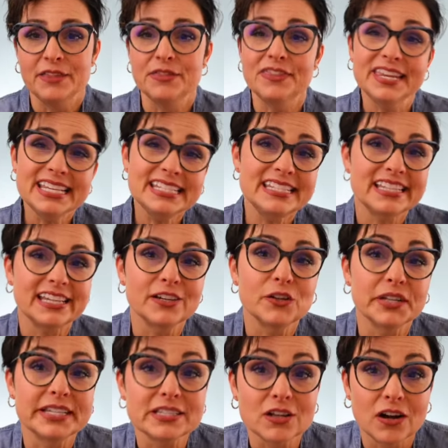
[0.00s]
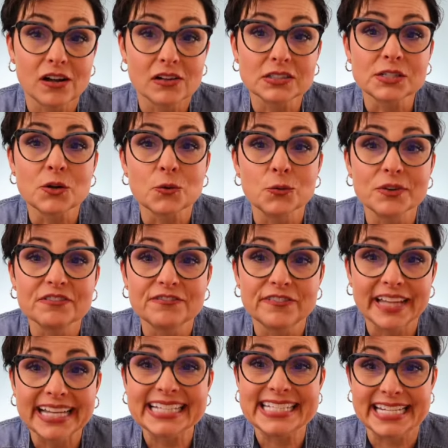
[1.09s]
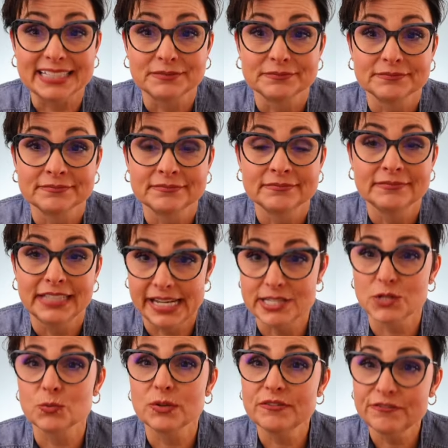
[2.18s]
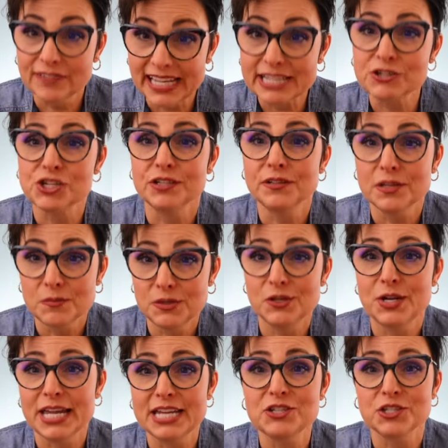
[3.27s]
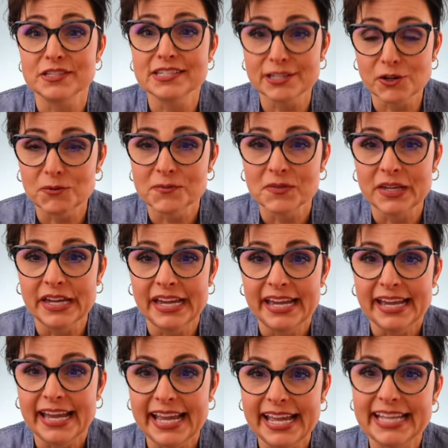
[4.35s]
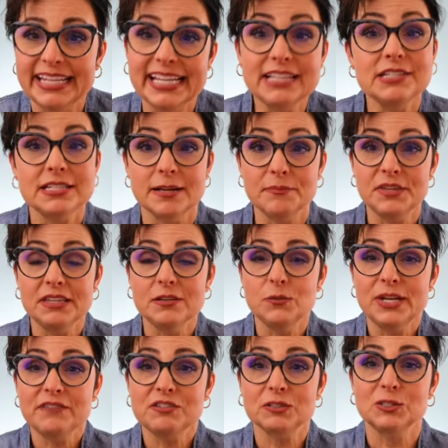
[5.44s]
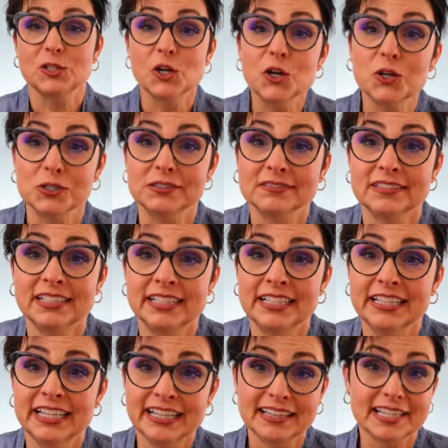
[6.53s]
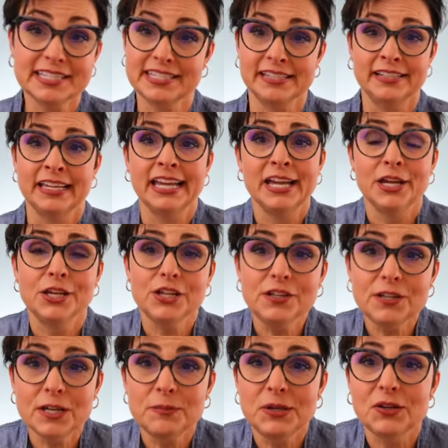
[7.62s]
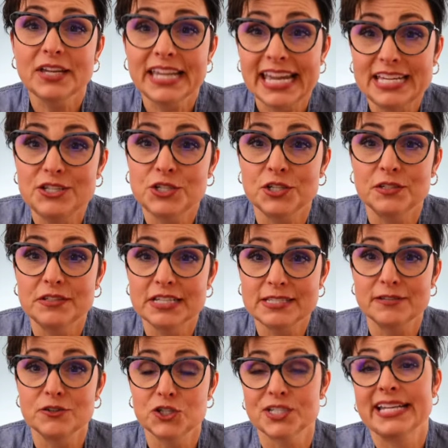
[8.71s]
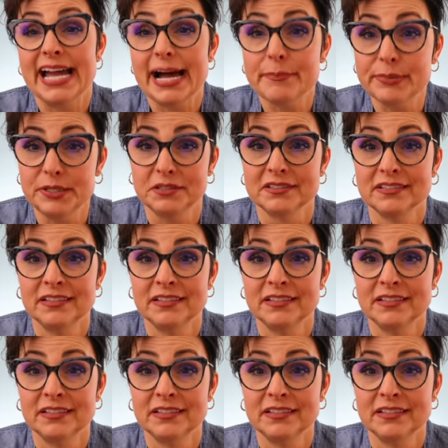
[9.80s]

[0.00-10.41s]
This skill is called reflecting. It's a reflection communication skill. And it's something that we have to learn. Listen, good communication doesn't just happen